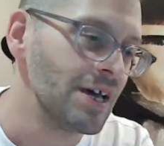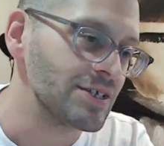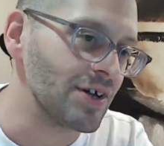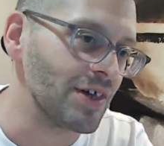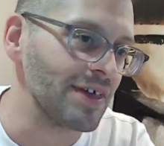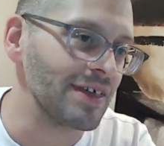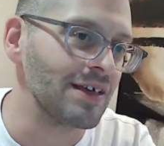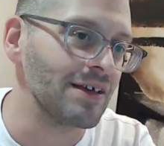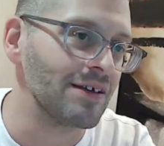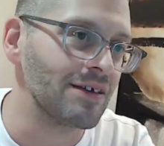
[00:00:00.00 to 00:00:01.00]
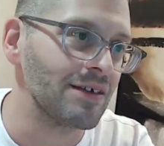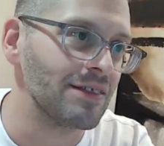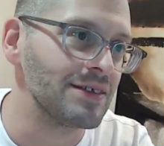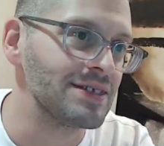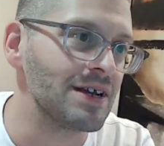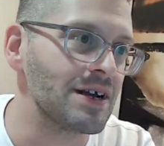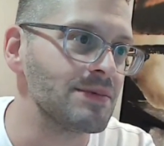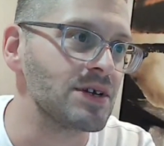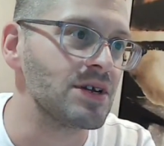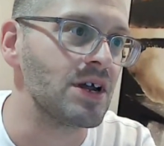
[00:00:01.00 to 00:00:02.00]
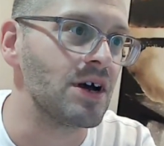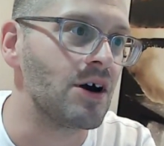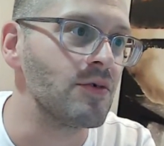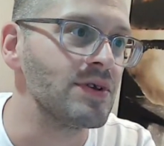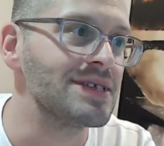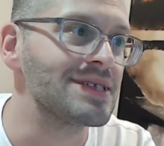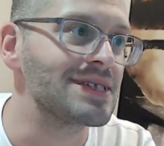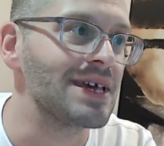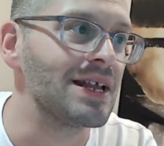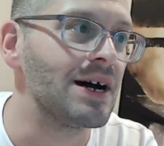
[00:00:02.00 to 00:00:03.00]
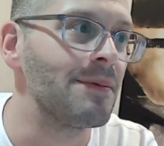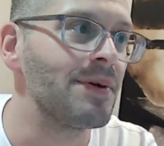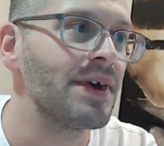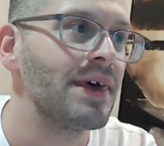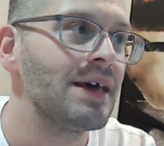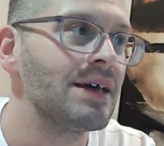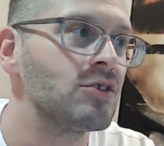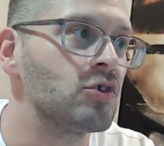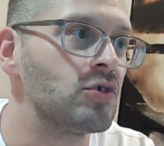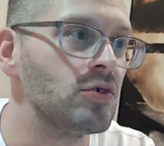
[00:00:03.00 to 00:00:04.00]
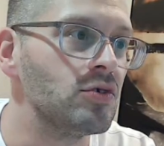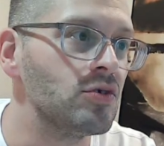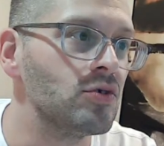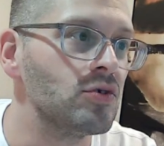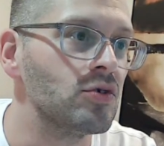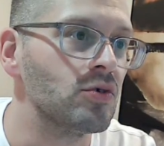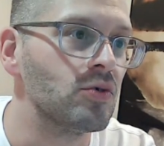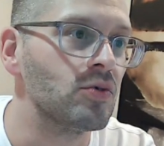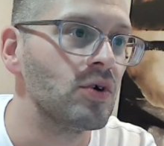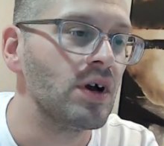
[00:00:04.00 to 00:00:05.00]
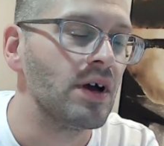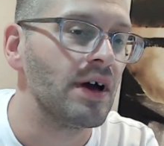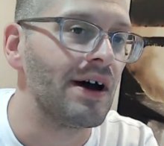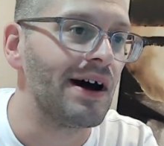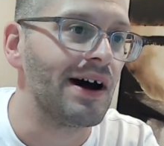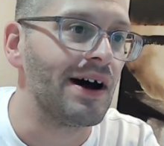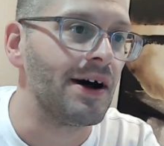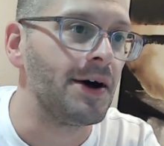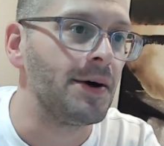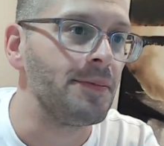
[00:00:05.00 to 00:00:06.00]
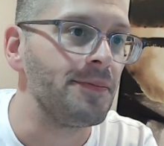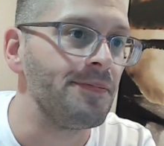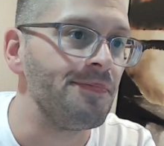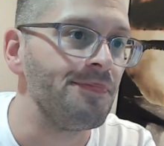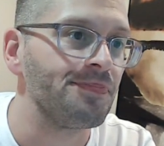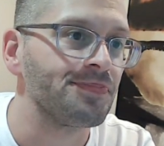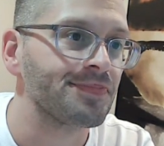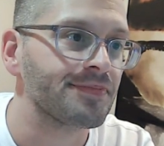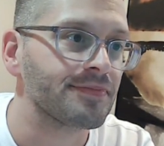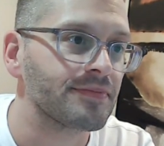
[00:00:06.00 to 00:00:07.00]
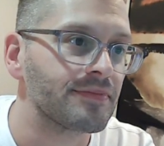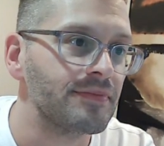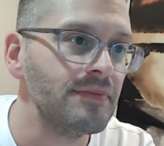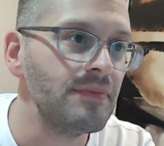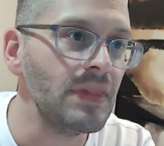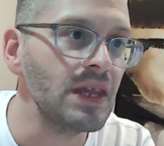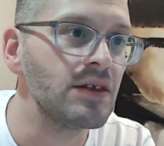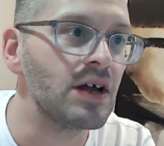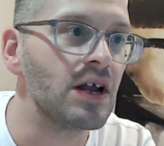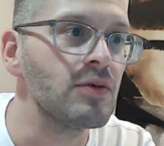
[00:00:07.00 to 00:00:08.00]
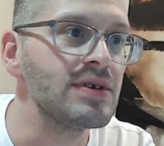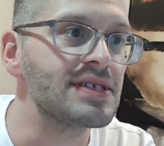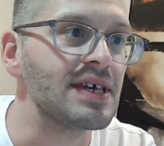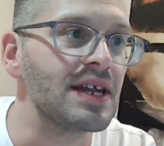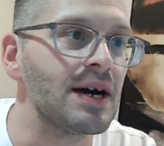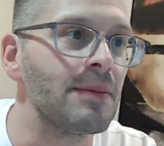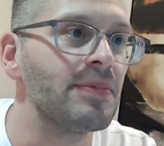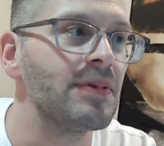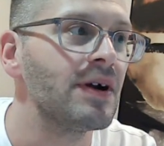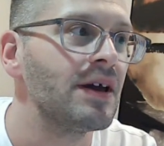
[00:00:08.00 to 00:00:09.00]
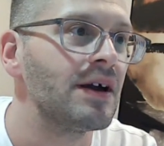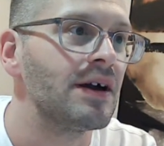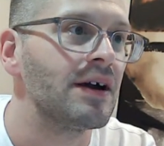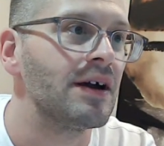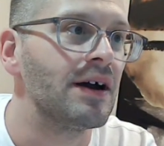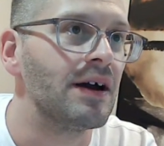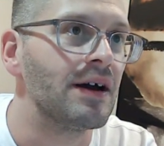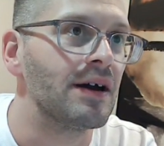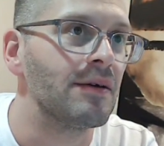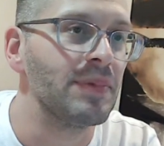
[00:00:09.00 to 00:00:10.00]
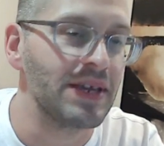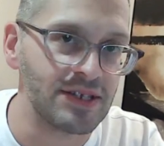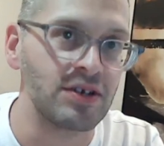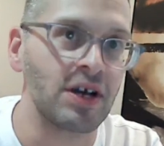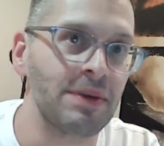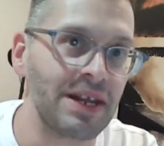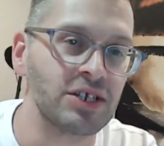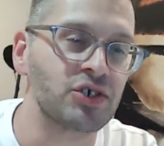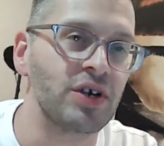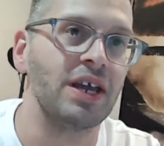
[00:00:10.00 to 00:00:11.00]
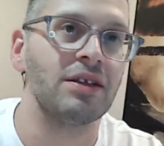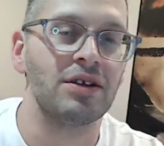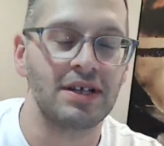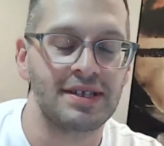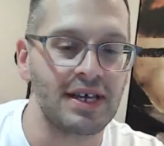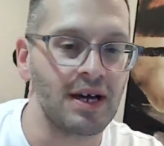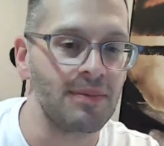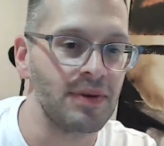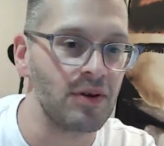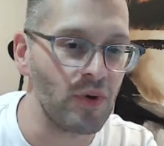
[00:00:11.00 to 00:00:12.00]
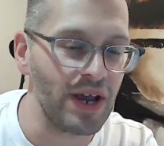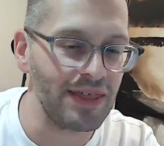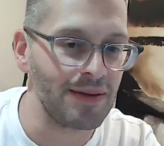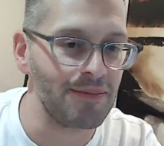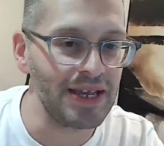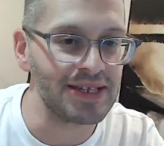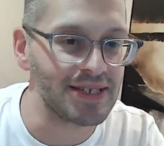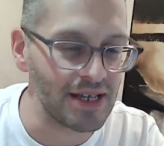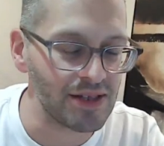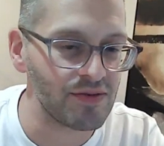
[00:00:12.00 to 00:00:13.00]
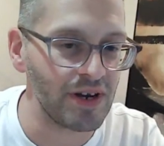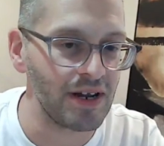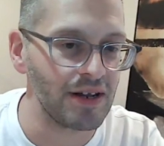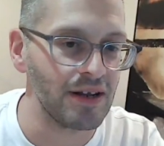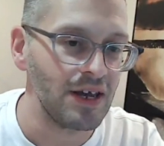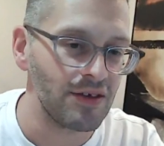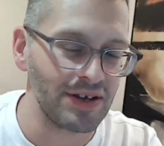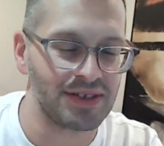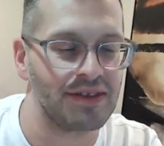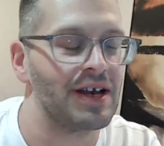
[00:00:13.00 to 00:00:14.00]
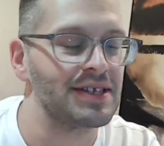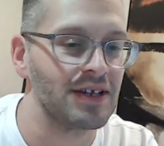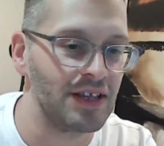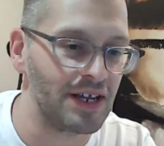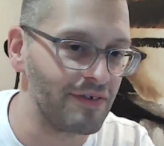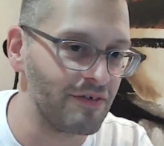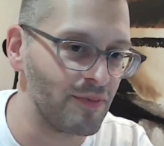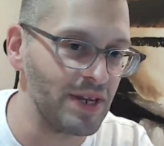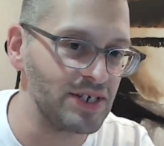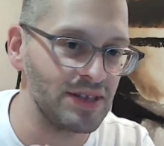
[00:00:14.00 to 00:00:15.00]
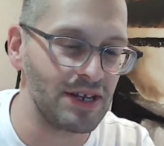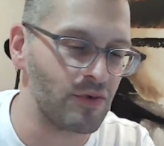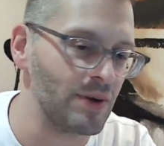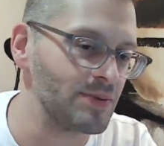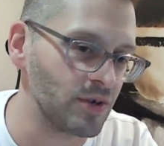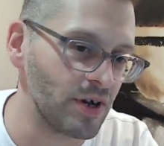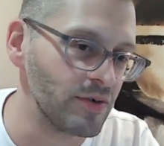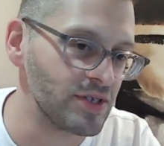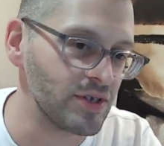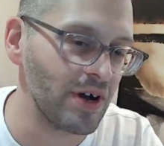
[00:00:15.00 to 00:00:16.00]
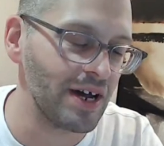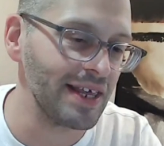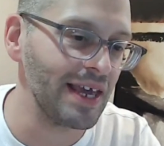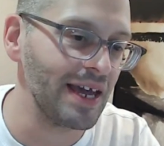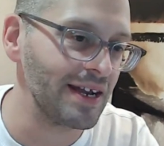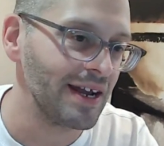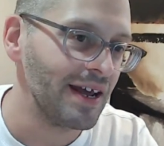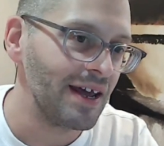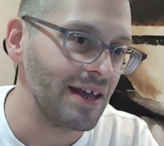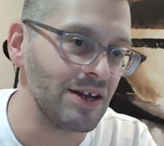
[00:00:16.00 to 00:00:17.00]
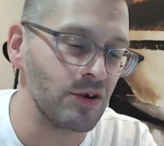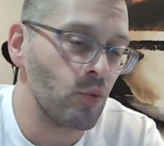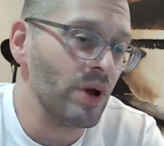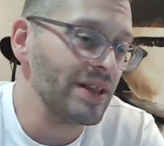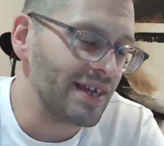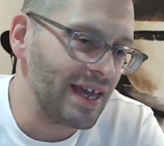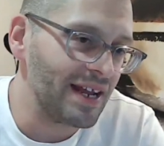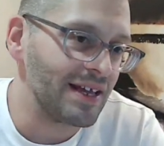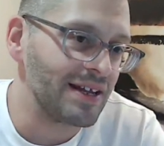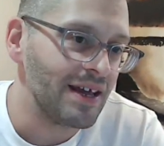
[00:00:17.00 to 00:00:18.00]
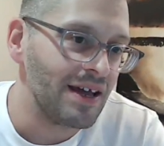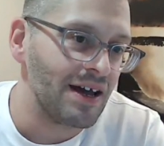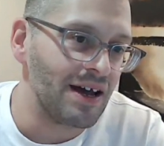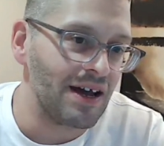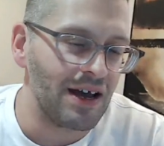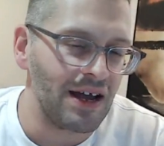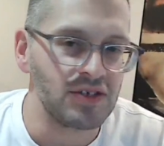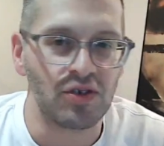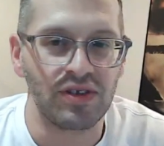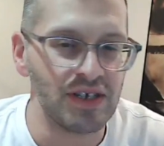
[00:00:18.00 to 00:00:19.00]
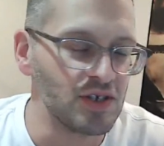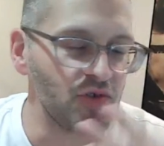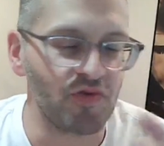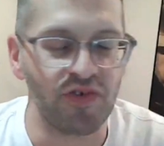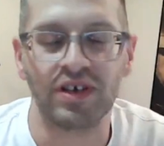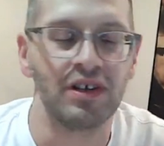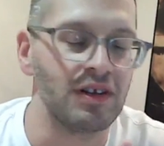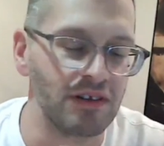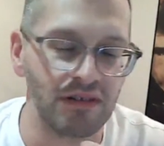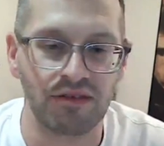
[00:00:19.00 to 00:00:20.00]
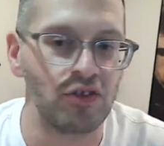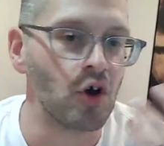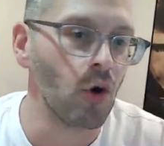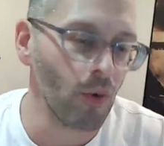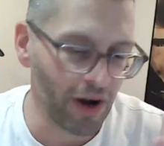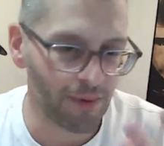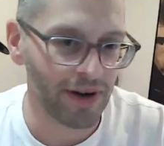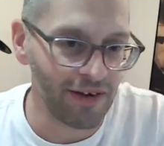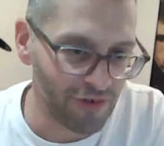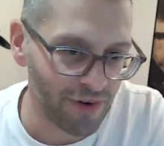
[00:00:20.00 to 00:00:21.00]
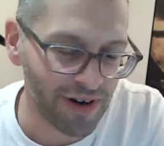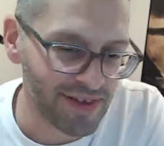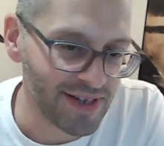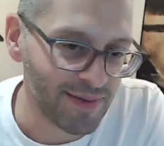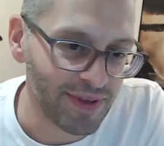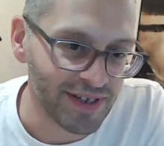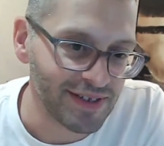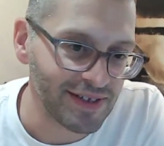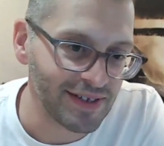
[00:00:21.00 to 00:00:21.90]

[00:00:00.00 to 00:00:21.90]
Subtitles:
So I think the CRMs are not always set up to, they're not always set up because they're not getting trained. They're not set up in a way that makes sense, right? And they're asking a lot of information that reps don't always know how to get. They don't know when to get it. And so deals feel nowhere but everywhere at the same place.